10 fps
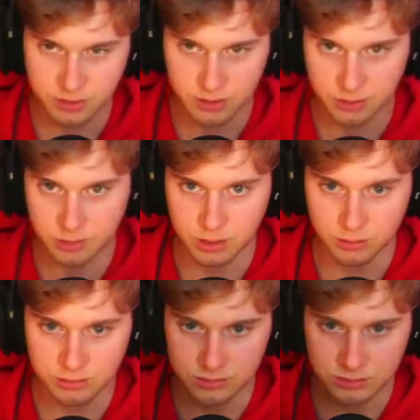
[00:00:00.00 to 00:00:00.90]
Yeah, there we go.
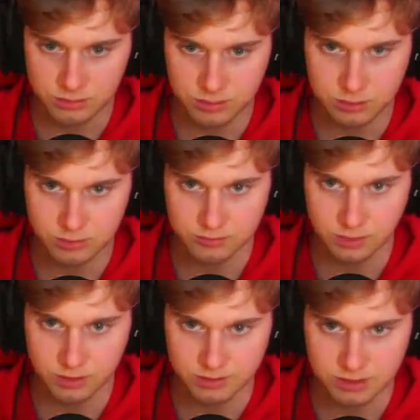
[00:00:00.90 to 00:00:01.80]
There's one of the
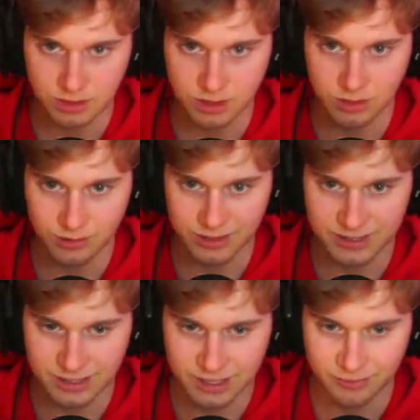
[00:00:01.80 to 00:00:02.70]
lines. Okay,
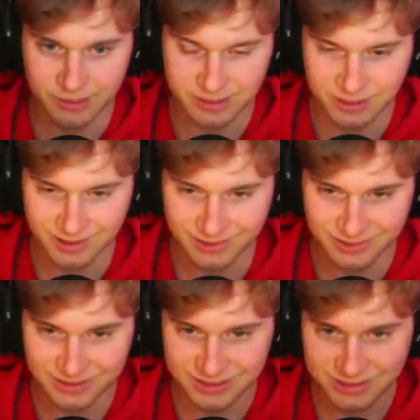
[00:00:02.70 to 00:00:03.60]
there we go.
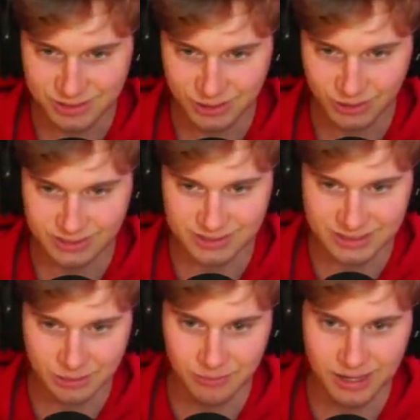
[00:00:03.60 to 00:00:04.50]
Just look at
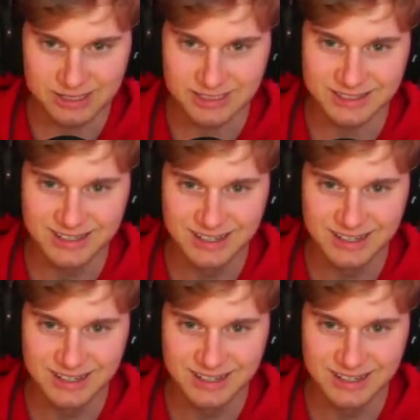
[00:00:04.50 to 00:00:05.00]
this. Imagine.